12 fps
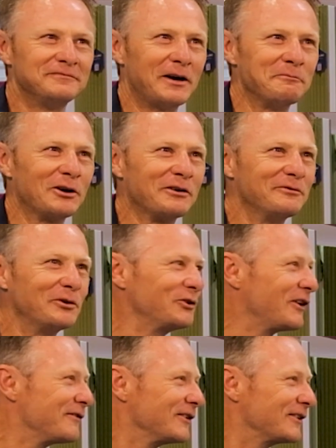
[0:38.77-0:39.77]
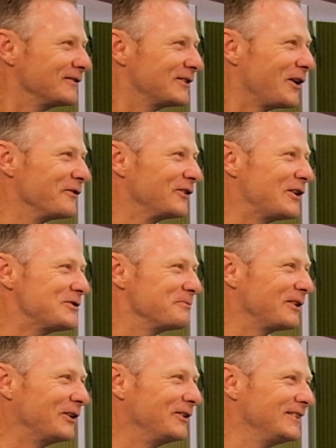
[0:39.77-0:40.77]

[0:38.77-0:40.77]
I'm looking forward to having a conversation with you.